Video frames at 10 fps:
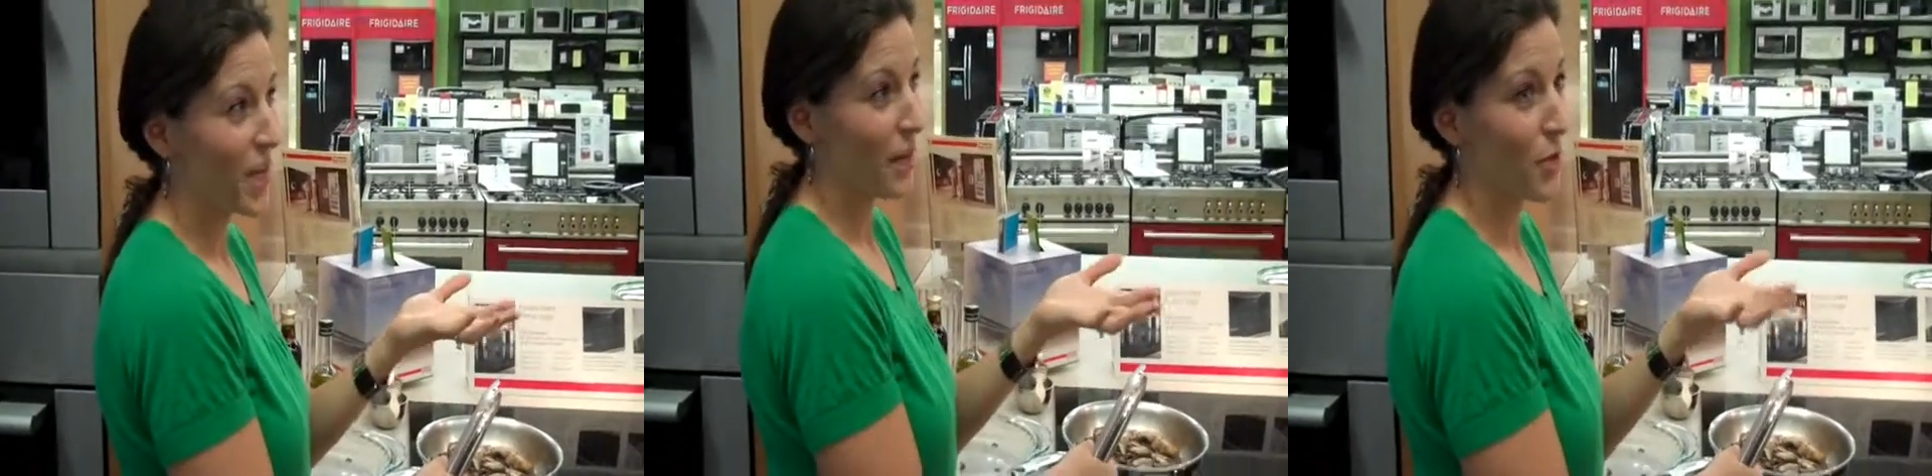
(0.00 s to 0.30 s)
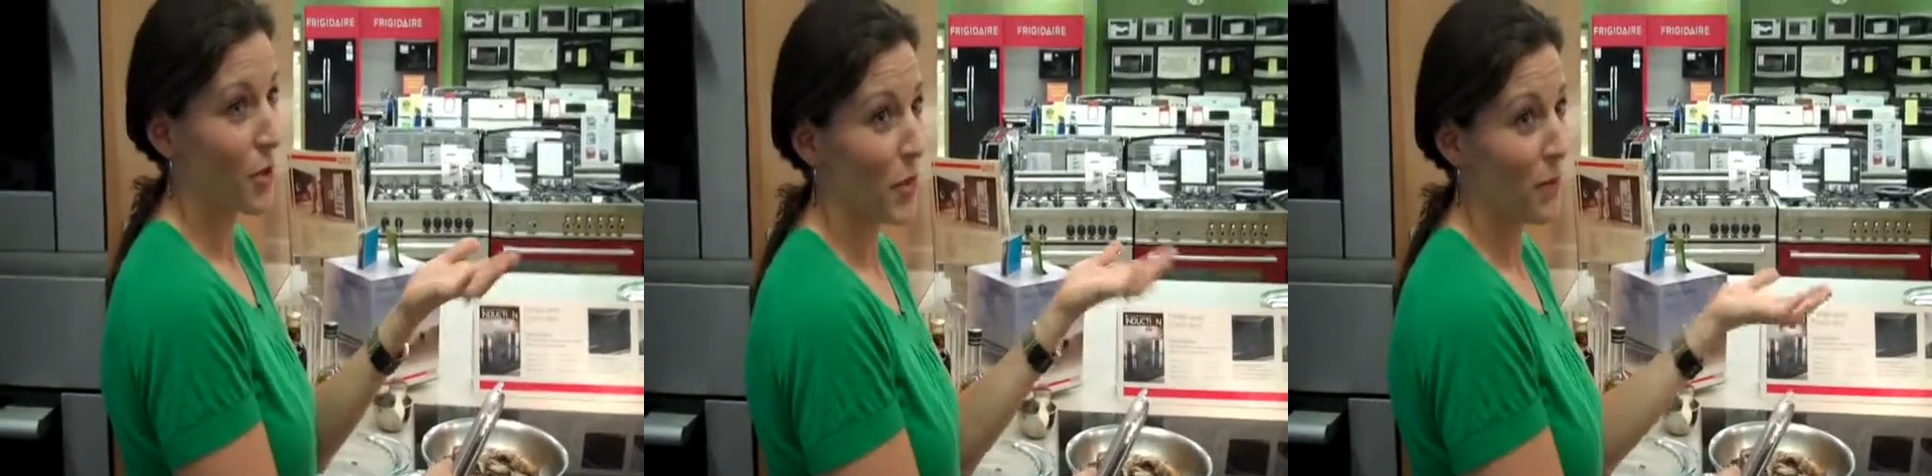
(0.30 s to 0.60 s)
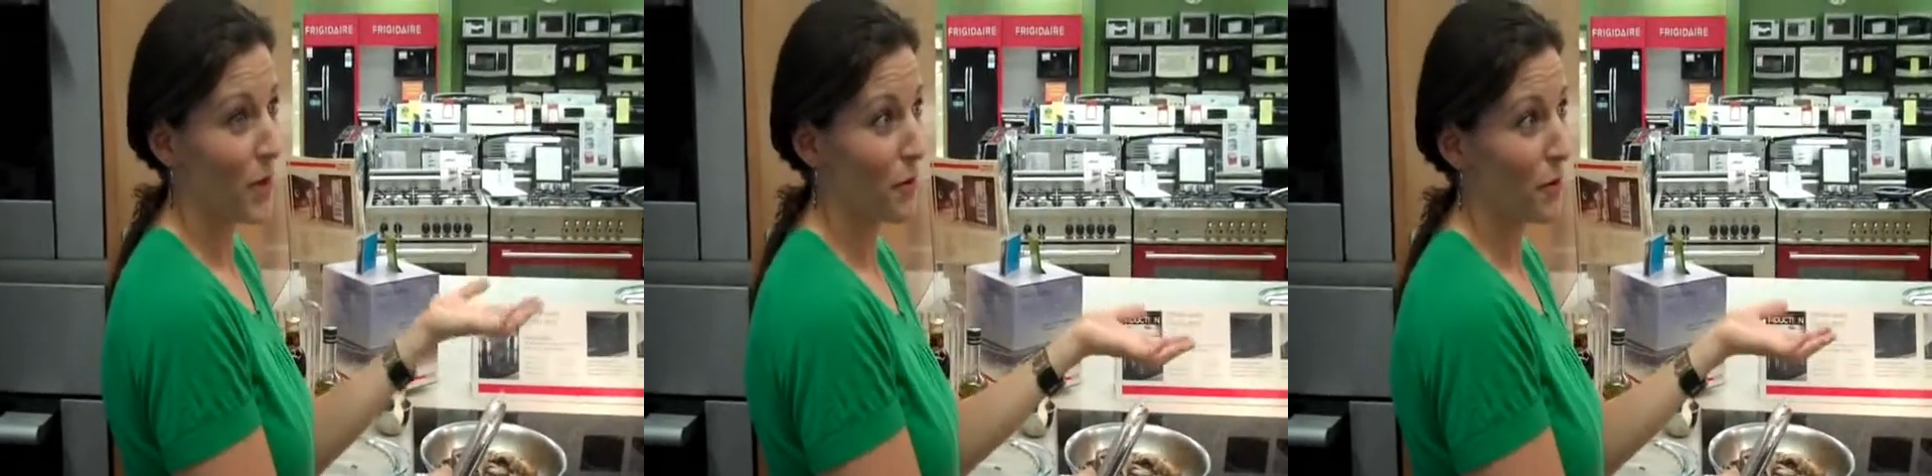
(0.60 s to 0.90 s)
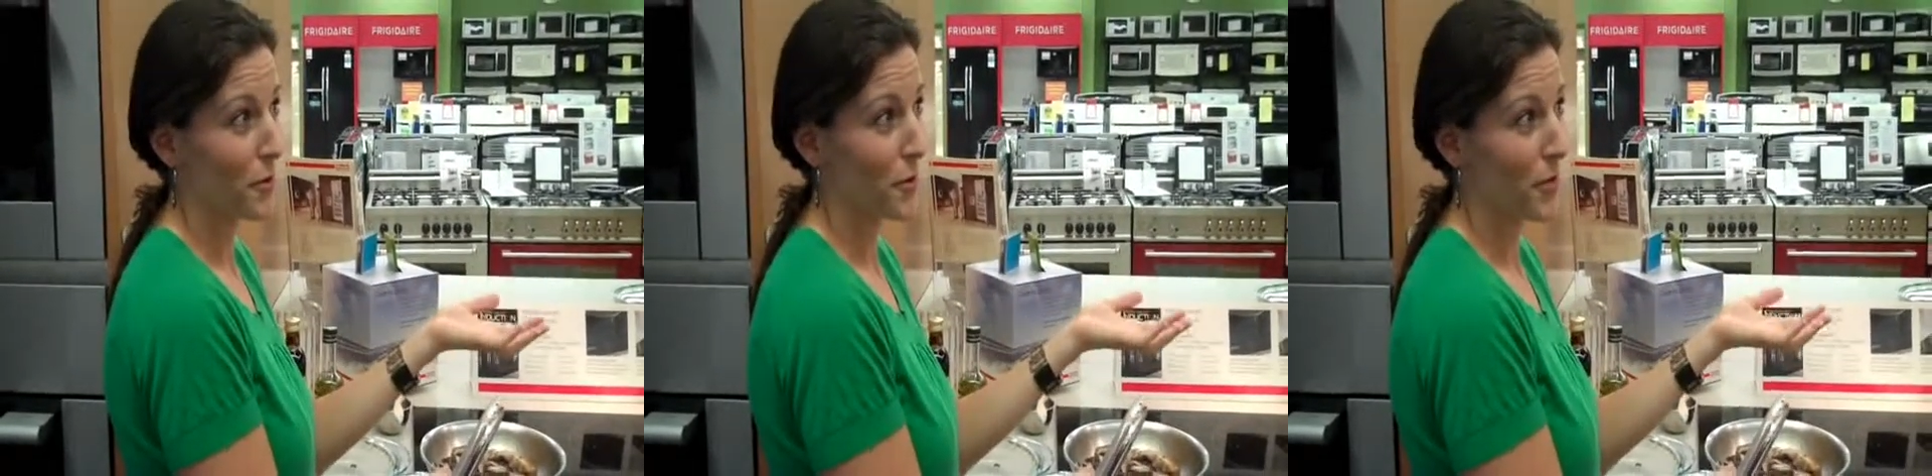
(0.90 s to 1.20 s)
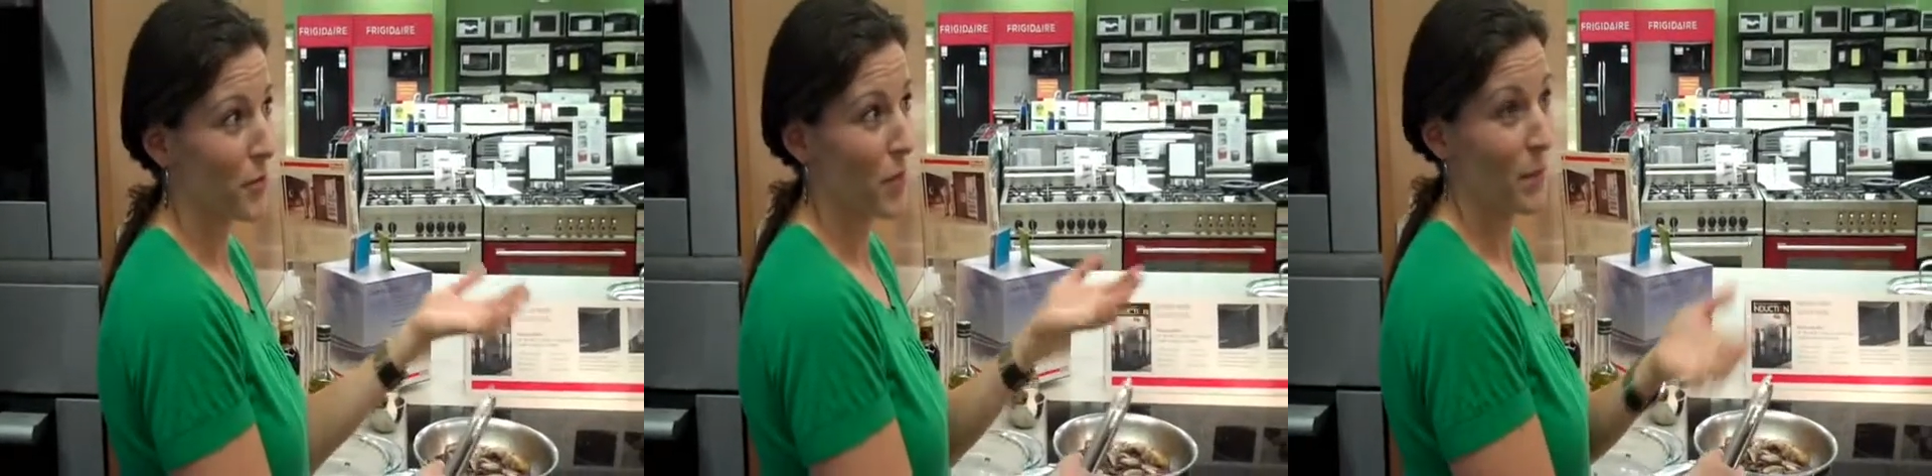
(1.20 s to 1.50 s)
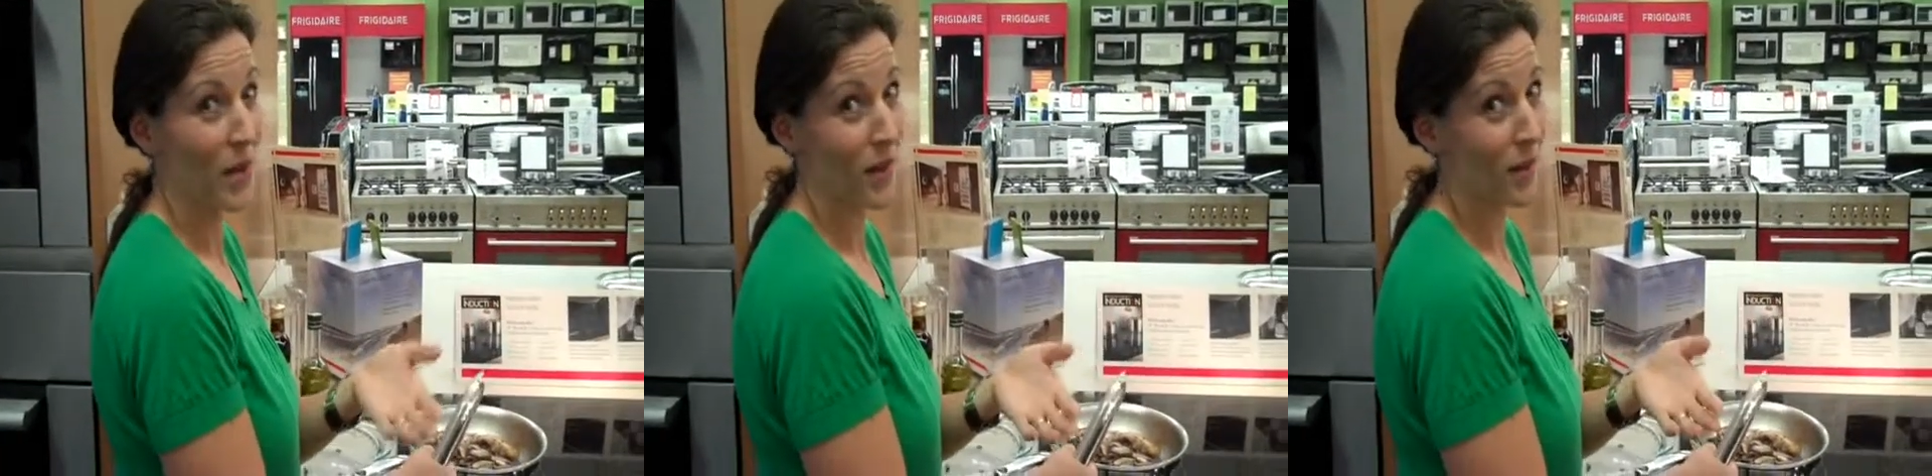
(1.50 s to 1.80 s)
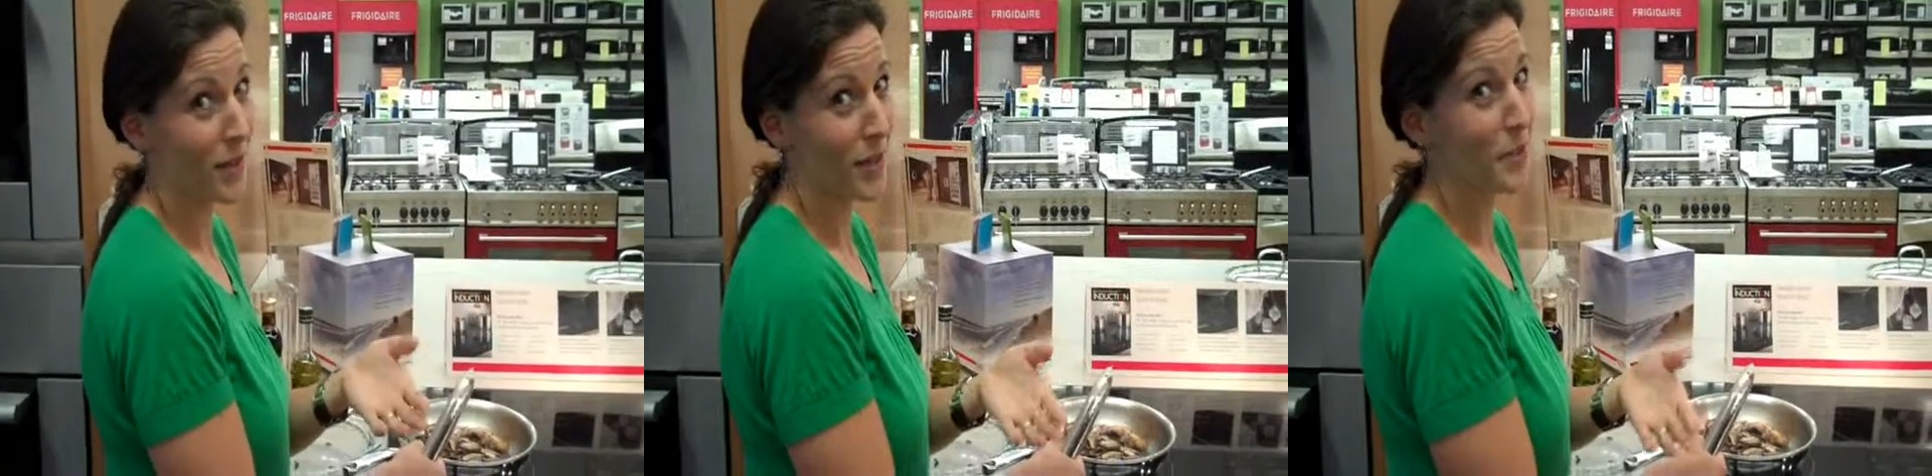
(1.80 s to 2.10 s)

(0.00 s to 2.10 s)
I'd rather pay my grocer than pay my doctor,